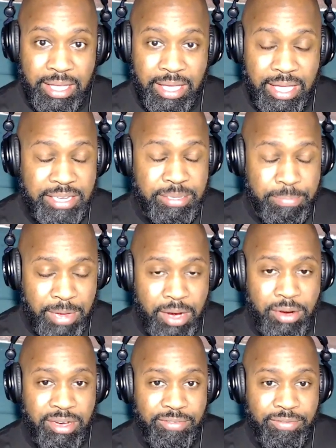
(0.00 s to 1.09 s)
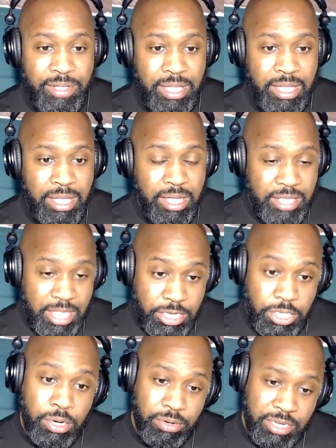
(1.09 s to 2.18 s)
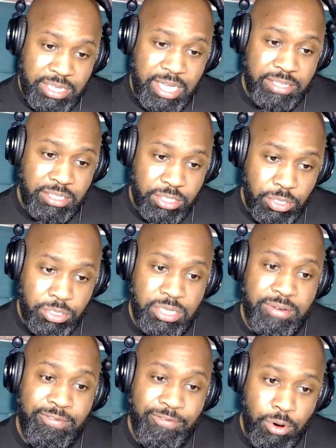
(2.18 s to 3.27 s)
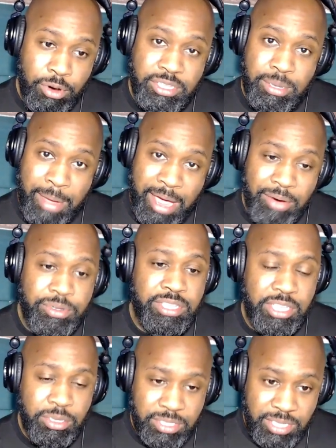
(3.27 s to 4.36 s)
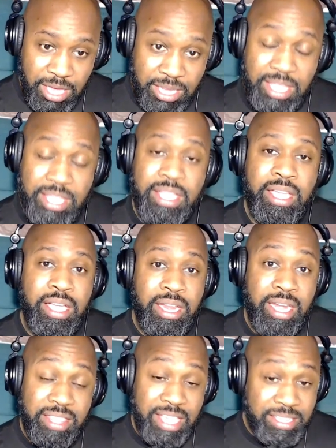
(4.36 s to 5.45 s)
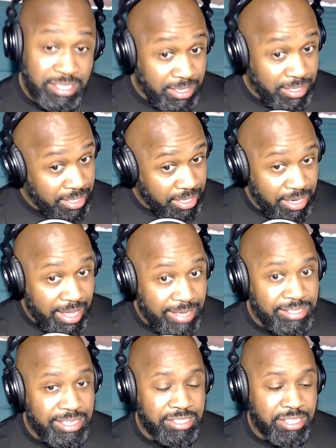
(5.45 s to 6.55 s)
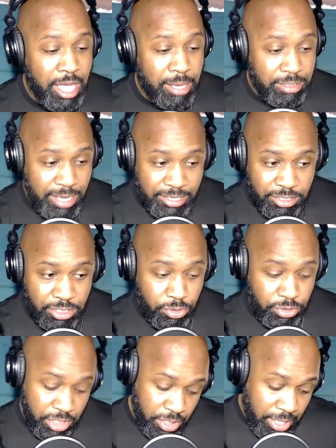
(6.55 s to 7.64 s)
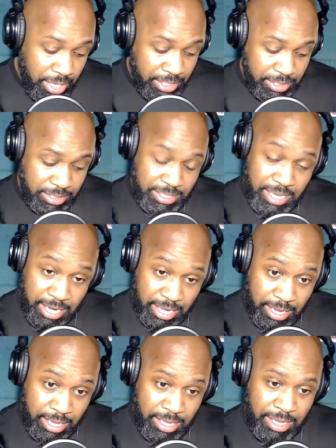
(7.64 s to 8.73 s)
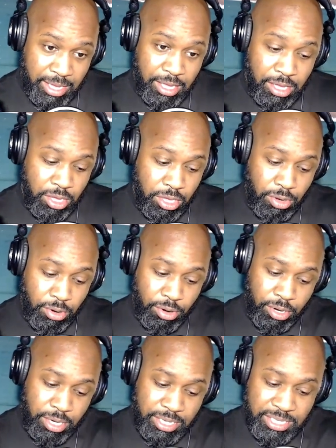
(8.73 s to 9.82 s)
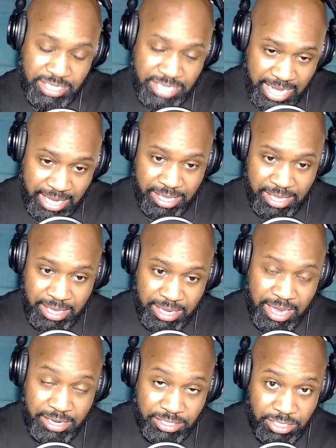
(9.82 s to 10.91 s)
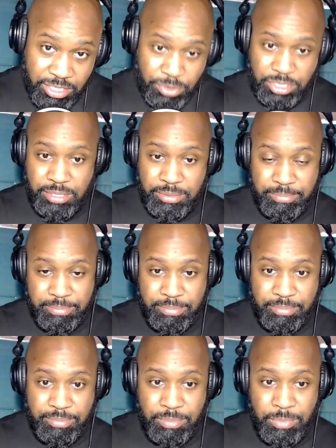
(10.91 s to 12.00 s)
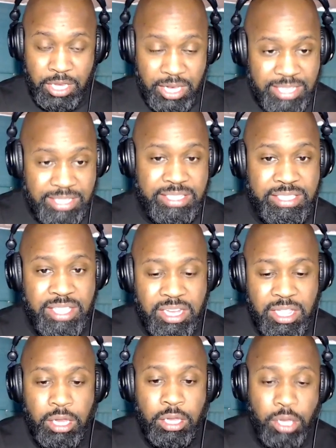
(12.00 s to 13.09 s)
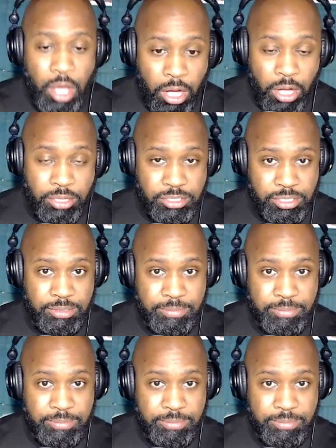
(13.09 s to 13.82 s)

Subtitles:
is imperative that you know this Constitution forwards and backwards and you study it. Now, that's the United States Constitution. You need to study your state constitution. You need to study laws.